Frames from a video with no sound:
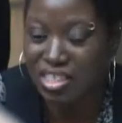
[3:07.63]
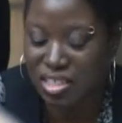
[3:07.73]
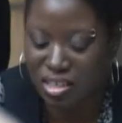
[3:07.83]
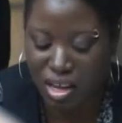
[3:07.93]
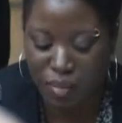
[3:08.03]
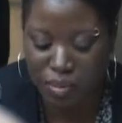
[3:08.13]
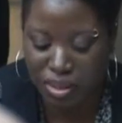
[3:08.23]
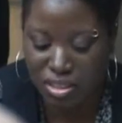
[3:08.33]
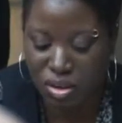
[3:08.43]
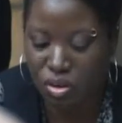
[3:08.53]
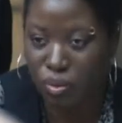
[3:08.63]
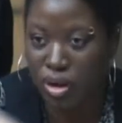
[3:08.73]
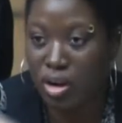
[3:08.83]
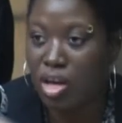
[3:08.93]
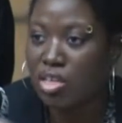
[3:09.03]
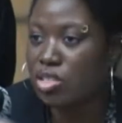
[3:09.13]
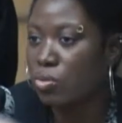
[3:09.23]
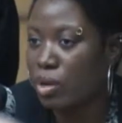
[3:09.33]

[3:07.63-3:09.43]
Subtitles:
just a couple months ago, where two